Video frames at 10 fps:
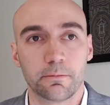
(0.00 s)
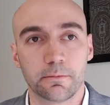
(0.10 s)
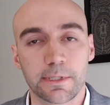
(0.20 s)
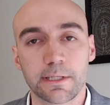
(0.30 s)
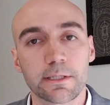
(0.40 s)

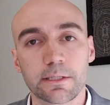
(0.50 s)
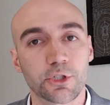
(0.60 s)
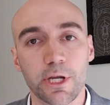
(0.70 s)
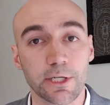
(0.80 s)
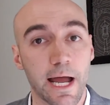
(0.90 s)
That doesn't
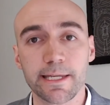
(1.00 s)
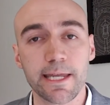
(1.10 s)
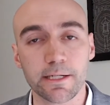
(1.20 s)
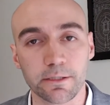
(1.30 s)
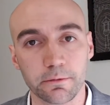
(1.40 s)
change. I
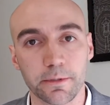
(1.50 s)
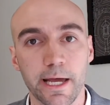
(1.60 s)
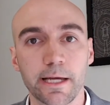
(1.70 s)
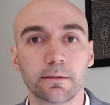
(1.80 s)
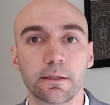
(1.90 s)
can't do
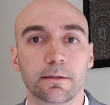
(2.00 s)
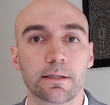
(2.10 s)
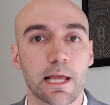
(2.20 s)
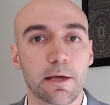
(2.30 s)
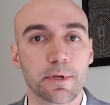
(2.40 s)
that. Does
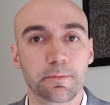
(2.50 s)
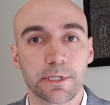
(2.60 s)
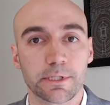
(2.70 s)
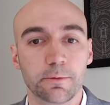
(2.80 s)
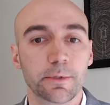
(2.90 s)
that make me
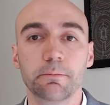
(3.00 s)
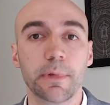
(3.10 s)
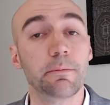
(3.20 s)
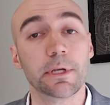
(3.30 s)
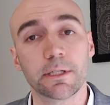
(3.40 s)
stupid?
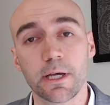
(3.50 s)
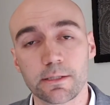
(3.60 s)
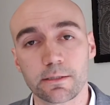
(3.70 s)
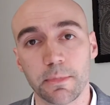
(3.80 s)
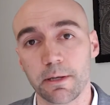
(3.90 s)
Maybe it does.
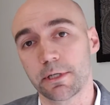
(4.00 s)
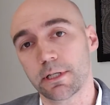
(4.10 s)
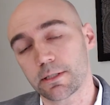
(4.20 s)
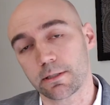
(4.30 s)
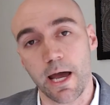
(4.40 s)
Maybe it
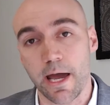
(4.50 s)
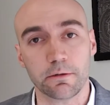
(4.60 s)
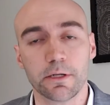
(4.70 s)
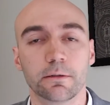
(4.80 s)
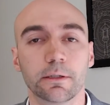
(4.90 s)
doesn't. I don't
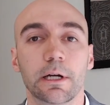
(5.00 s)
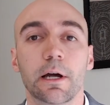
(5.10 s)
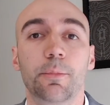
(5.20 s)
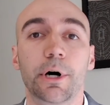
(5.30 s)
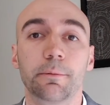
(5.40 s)
know.
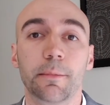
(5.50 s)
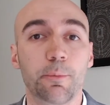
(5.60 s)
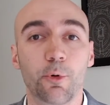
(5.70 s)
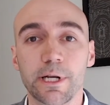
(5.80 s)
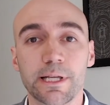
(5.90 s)
But my
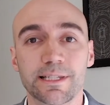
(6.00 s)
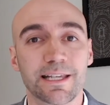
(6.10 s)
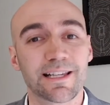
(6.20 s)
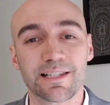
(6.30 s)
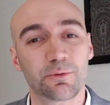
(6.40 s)
point is, it
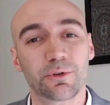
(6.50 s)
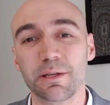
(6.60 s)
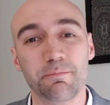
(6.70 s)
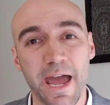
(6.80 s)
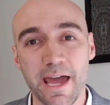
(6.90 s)
doesn't really
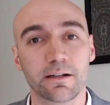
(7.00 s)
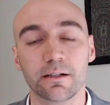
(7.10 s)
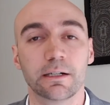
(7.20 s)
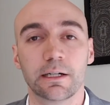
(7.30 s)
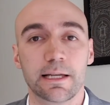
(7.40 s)
matter.
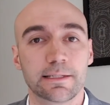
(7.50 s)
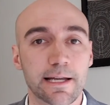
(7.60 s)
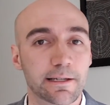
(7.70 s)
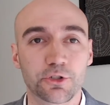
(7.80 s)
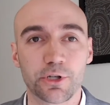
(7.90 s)
It's not
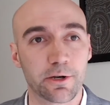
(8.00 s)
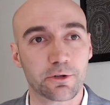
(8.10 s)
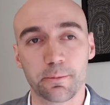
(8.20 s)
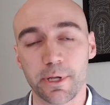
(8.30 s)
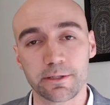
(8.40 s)
going to
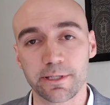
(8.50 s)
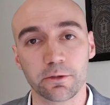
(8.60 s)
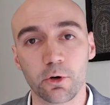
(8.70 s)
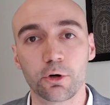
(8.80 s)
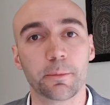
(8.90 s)
tremendously
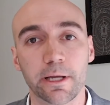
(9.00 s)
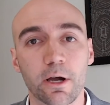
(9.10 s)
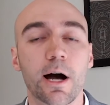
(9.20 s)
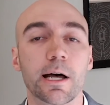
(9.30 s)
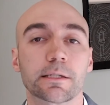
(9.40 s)
lower my
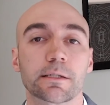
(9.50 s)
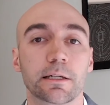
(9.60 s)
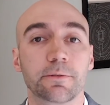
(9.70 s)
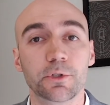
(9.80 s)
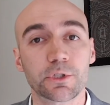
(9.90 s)
costs. And if
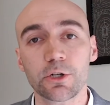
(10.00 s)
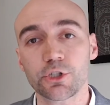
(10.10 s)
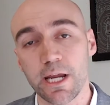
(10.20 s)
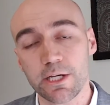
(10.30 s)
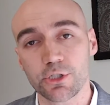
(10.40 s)
you start
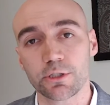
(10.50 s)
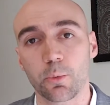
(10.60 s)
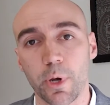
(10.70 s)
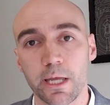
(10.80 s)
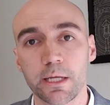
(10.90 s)
changing the
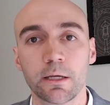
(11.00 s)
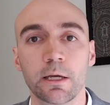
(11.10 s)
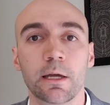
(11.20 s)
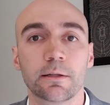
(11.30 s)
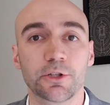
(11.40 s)
way
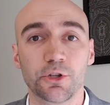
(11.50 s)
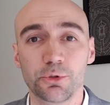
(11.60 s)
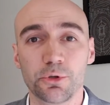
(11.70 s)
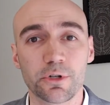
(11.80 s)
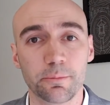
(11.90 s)
that you do
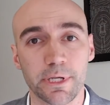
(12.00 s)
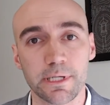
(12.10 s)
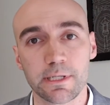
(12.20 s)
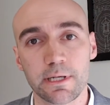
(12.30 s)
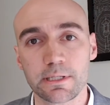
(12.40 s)
your
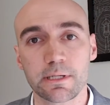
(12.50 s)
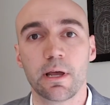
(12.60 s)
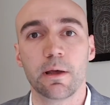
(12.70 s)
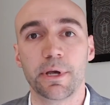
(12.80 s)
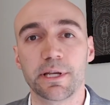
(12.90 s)
business
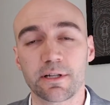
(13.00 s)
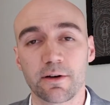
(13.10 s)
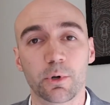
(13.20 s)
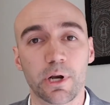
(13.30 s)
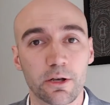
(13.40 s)
based off
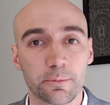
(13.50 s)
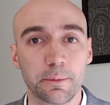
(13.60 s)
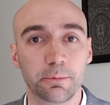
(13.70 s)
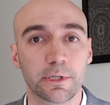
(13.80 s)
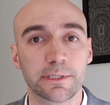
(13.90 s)
what other people
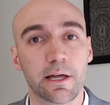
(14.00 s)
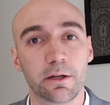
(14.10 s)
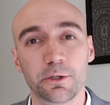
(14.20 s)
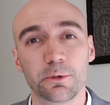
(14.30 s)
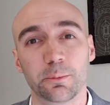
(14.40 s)
are telling
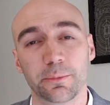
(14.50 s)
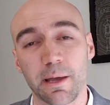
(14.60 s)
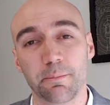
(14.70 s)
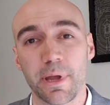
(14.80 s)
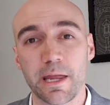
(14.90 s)
you that
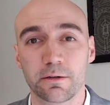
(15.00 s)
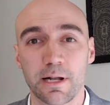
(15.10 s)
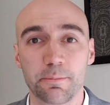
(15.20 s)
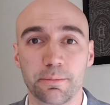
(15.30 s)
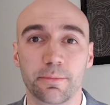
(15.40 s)
may or
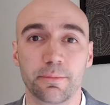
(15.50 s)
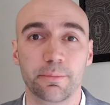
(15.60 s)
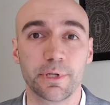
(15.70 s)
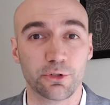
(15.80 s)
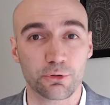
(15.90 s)
not be
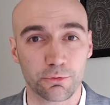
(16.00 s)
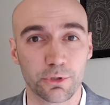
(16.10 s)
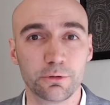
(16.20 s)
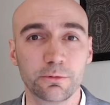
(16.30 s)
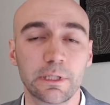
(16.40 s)

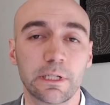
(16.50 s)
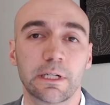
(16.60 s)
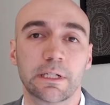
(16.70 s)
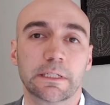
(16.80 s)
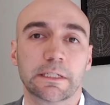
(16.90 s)
true,
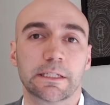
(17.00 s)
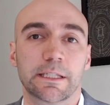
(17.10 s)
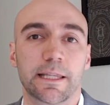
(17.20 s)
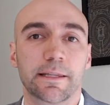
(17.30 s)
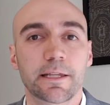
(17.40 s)

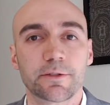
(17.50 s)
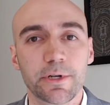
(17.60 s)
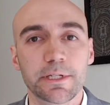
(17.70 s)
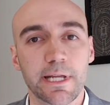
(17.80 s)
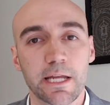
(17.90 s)
that's very
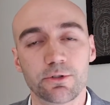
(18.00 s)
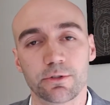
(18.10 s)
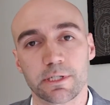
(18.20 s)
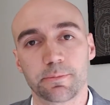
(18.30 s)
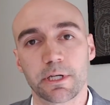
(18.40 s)
dangerous
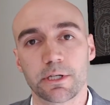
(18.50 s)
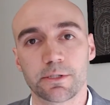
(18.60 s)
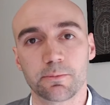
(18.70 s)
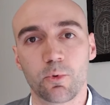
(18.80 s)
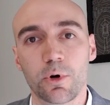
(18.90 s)
because,
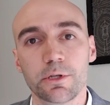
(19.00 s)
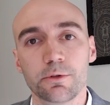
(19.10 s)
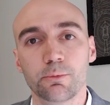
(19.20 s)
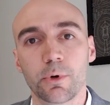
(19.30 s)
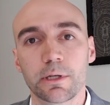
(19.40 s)
one, you
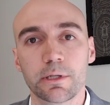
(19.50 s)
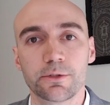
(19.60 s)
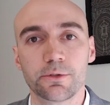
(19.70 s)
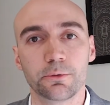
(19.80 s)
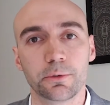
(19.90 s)
run
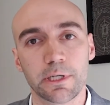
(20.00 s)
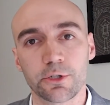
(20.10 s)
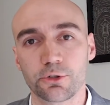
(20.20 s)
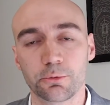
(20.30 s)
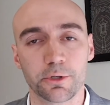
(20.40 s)
into an
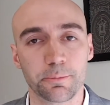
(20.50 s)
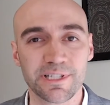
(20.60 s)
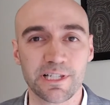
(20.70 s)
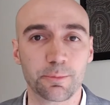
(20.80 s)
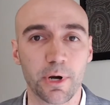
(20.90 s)
issue with your
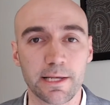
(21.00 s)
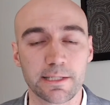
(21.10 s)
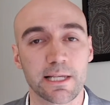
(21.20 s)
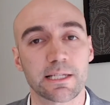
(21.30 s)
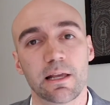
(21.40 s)
business
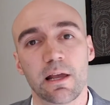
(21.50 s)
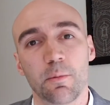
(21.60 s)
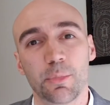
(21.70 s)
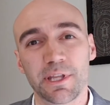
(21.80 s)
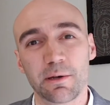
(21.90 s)
process, but
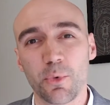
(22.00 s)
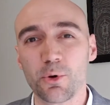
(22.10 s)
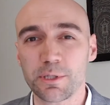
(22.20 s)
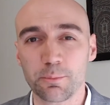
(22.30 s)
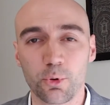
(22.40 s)
then most
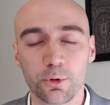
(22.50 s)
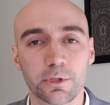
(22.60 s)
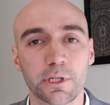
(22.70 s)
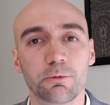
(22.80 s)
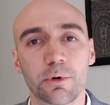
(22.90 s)
importantly,
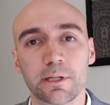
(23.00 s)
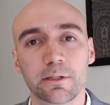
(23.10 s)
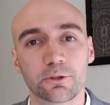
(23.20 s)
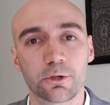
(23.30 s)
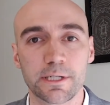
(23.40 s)
you run into
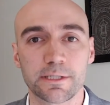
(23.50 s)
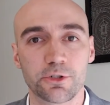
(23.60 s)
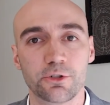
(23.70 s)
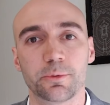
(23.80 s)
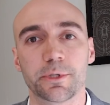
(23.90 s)
trust
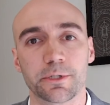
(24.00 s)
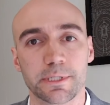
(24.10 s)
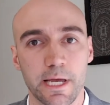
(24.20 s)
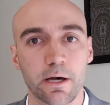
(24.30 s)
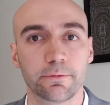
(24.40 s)
issues with
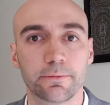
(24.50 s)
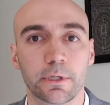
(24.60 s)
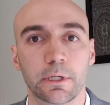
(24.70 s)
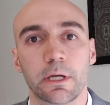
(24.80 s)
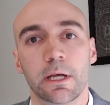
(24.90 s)
yourself.
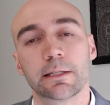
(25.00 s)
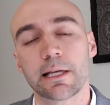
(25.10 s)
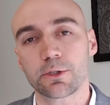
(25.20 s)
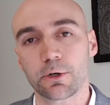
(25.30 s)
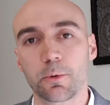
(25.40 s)
And that's
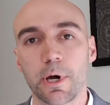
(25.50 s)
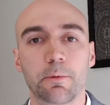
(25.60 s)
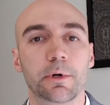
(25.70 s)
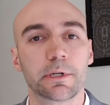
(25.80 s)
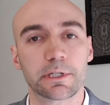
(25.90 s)
sort of what I wanted
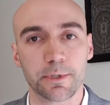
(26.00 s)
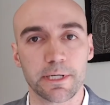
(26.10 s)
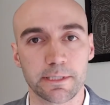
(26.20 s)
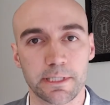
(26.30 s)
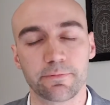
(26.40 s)
to express in
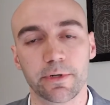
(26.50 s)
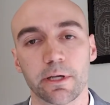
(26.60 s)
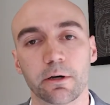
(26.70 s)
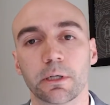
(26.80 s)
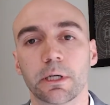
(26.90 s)
this
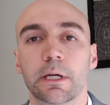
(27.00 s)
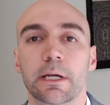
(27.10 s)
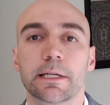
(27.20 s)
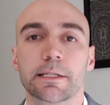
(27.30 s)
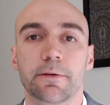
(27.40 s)
video,
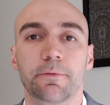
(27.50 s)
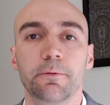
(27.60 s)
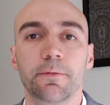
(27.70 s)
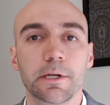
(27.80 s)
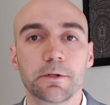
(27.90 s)
is if you
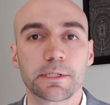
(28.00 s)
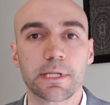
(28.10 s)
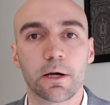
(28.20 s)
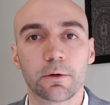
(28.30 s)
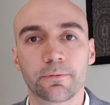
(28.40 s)
find
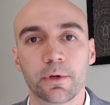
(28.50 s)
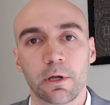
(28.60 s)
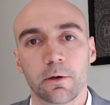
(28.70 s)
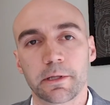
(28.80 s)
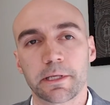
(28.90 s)
yourself
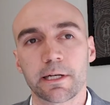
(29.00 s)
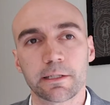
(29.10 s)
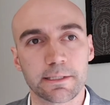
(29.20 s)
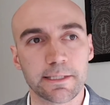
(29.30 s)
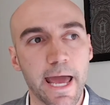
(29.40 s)
getting
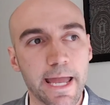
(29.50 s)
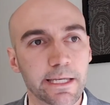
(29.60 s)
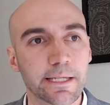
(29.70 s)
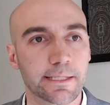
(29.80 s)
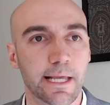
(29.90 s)
this nagging
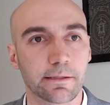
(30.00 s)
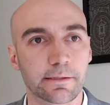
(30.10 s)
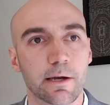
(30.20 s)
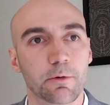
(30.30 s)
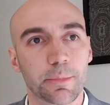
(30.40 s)
sense
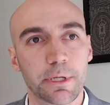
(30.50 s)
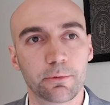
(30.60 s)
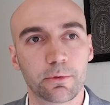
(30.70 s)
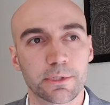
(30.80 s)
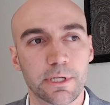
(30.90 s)
that
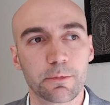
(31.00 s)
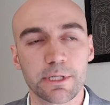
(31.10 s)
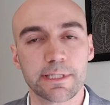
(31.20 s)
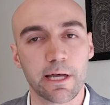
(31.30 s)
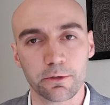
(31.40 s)
someone's
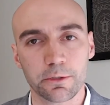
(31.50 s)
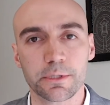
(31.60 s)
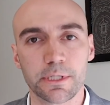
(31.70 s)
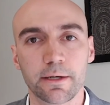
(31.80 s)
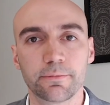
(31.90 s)
telling you
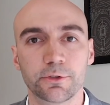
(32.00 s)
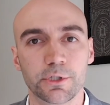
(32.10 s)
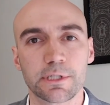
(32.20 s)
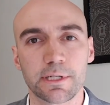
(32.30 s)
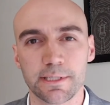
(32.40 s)
stuff just
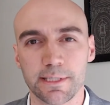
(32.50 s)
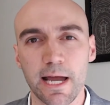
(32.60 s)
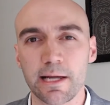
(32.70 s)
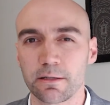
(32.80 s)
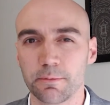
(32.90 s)

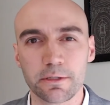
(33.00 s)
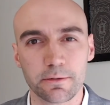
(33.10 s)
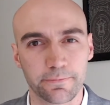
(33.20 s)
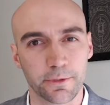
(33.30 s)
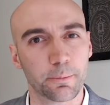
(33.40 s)
designed to make you
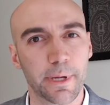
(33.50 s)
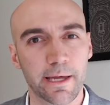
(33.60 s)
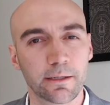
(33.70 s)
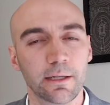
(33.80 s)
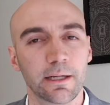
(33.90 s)
feel
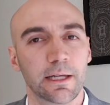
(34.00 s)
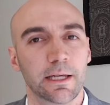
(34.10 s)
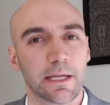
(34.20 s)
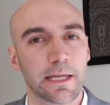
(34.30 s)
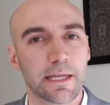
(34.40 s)
bad,
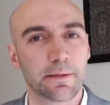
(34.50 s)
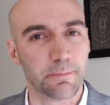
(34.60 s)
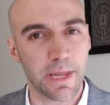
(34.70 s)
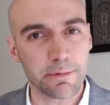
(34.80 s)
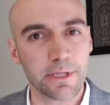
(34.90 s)

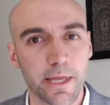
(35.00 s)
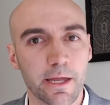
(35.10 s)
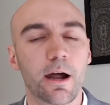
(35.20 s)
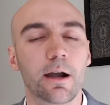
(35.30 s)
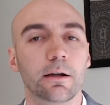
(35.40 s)
maybe they
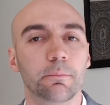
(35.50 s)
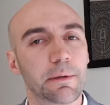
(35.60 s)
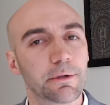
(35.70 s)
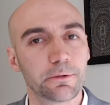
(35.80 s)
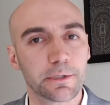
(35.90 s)
are. Maybe they're
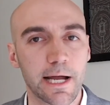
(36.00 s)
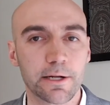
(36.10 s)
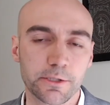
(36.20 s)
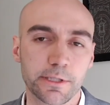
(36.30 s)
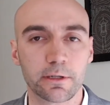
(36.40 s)
doing it
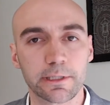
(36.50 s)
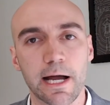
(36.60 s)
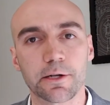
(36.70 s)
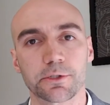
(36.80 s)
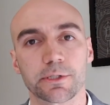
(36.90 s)
consciously or
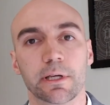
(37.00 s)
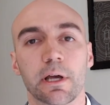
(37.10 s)
unconsciously.